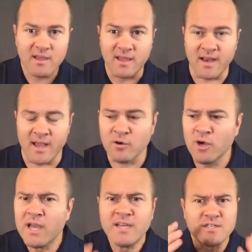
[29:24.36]
you know.
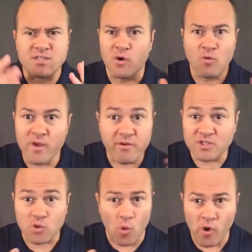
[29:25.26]
So whether
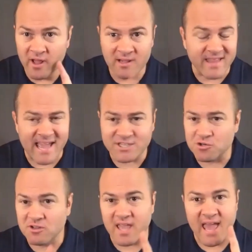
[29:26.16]
it's oil,
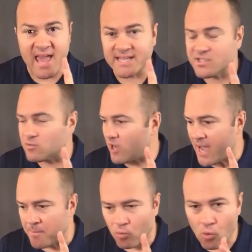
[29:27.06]
natural gas,
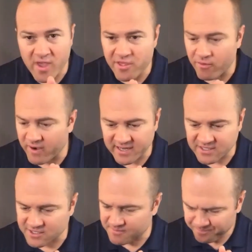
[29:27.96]
um, whether it
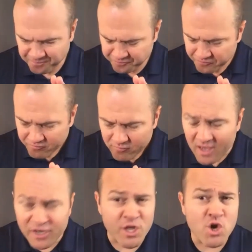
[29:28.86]
is
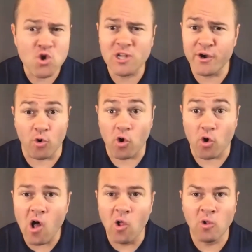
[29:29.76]
nuclear or
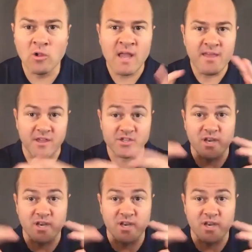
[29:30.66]
coal, there's